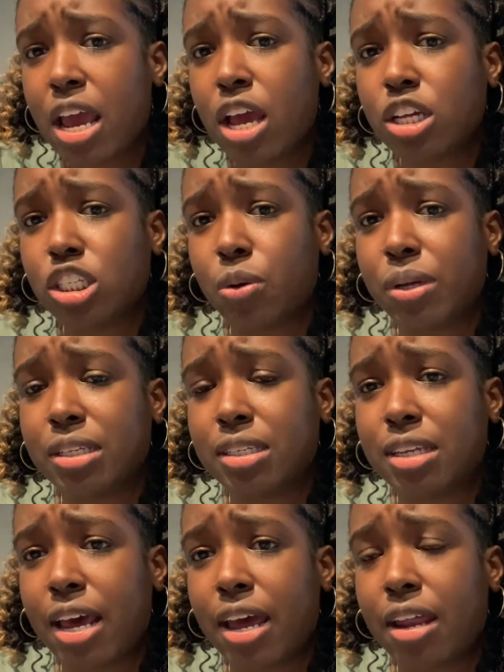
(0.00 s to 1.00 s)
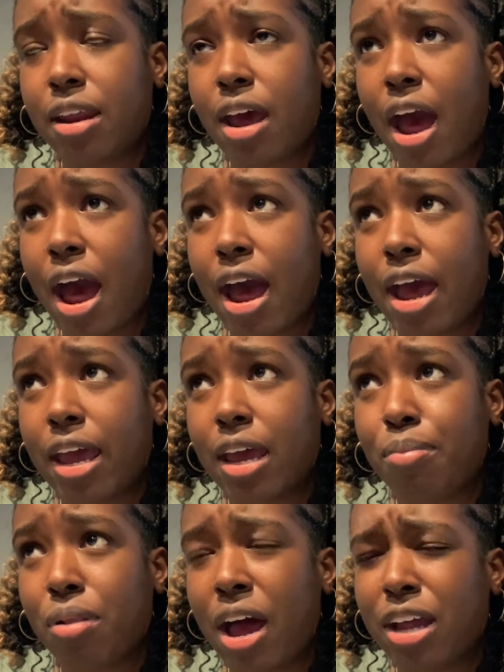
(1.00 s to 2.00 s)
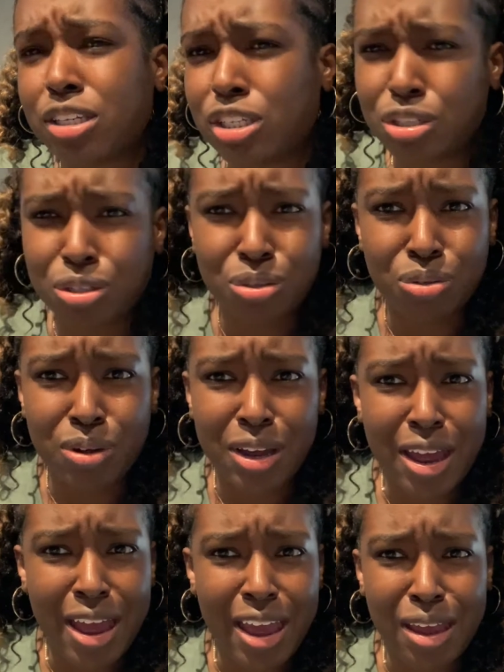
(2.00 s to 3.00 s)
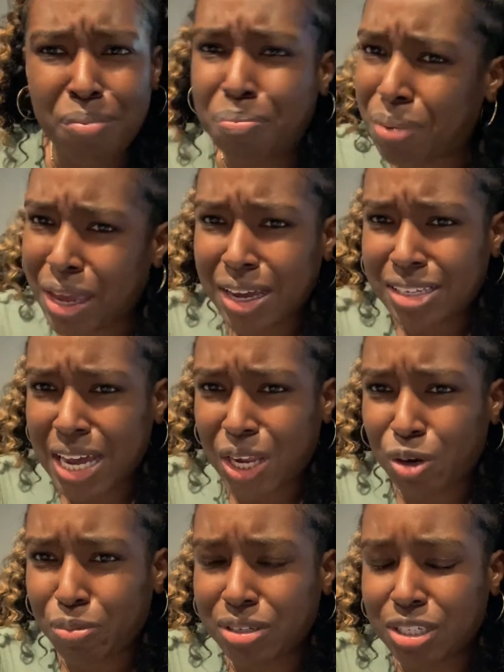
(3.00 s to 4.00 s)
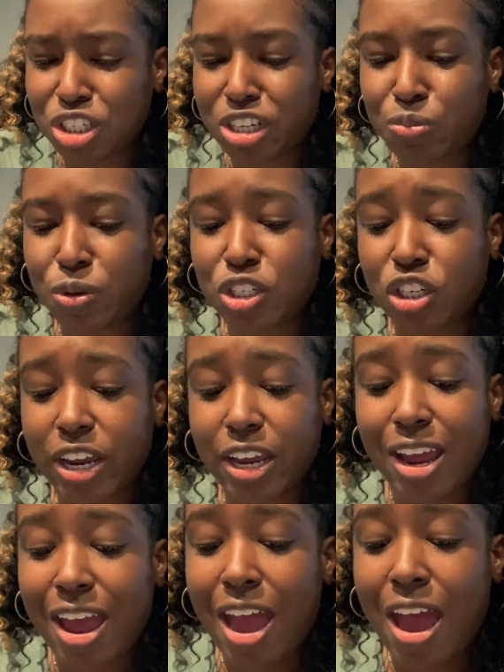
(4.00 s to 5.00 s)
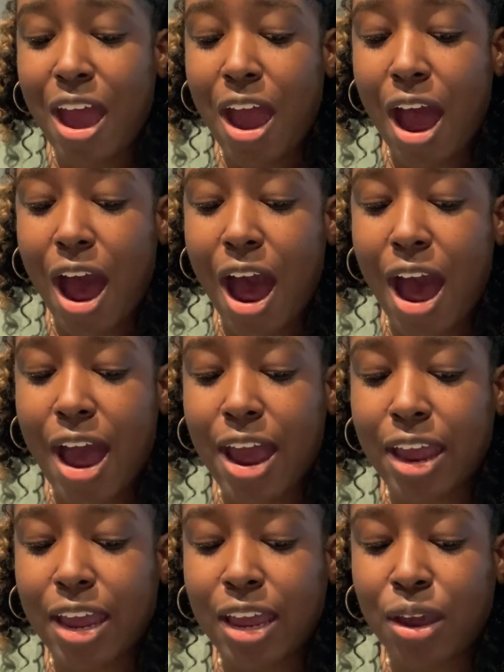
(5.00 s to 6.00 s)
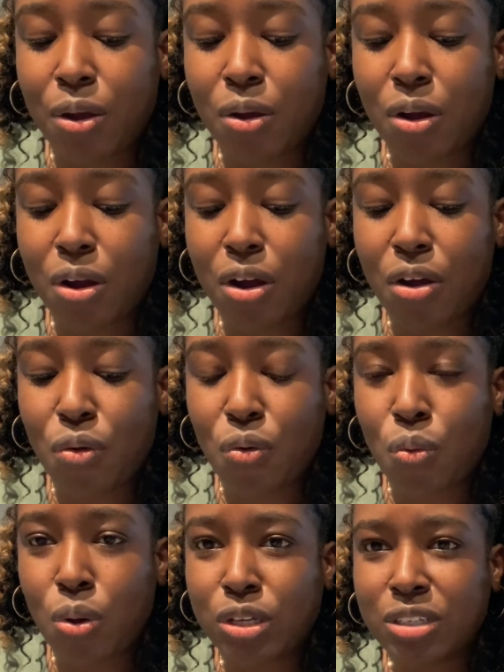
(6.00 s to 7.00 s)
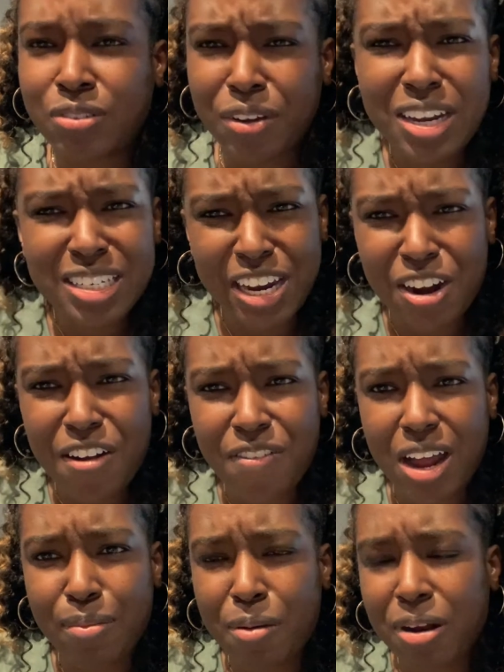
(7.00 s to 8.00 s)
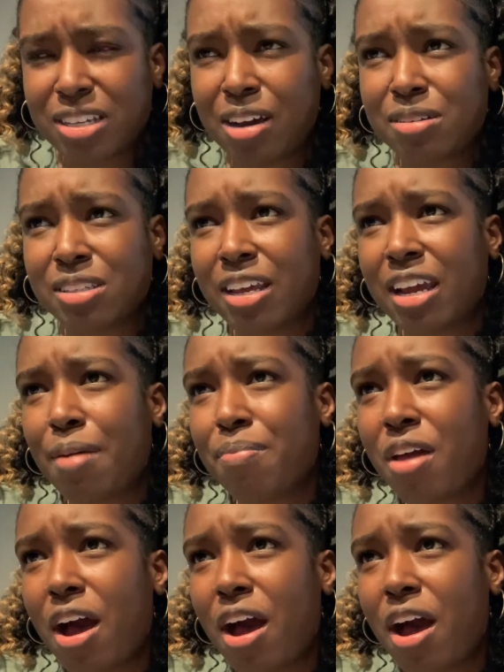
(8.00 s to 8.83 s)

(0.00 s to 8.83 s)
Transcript: So instead I applied to a bank teller position, which like I was very terrified about, because I was like, even